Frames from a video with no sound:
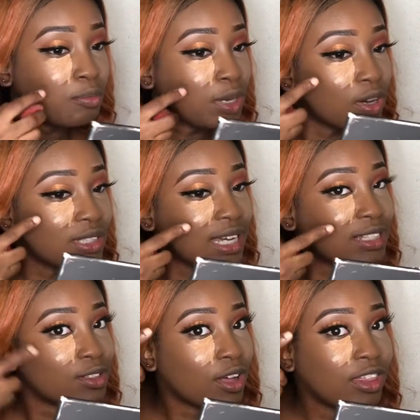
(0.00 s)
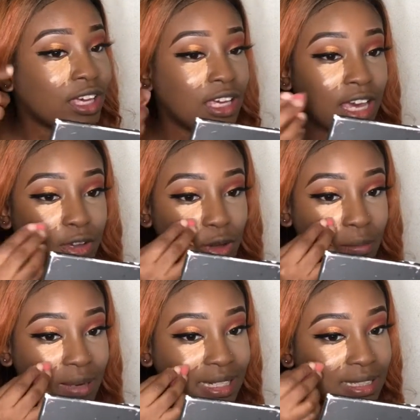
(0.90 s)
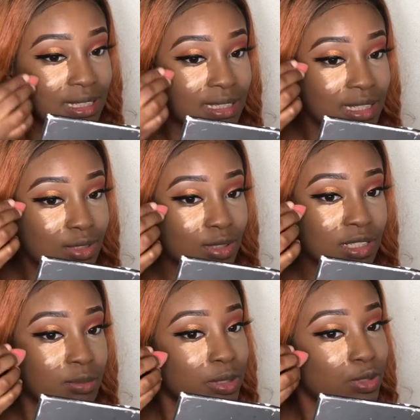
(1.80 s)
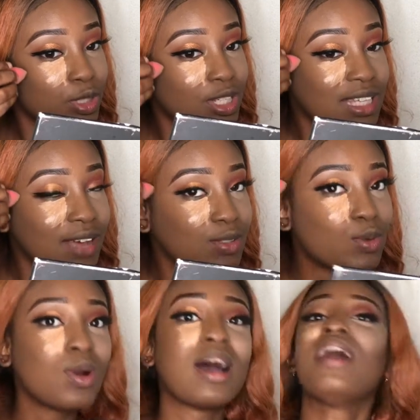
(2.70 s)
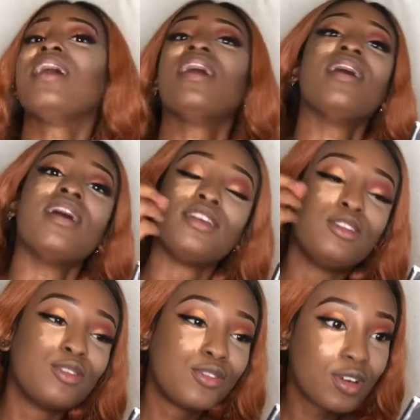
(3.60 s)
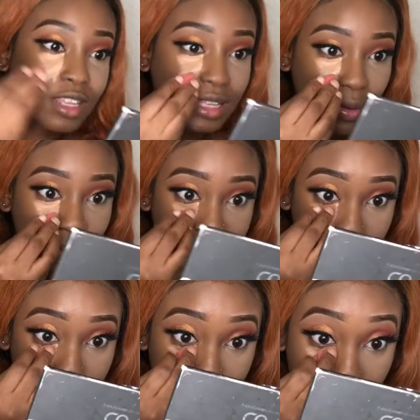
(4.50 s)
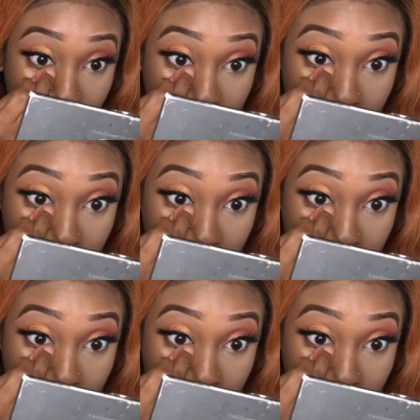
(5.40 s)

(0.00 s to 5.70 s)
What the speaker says: because there's nothing here, you are blending it into this place, so it doesn't have to go, you know, further than where it's supposed to go.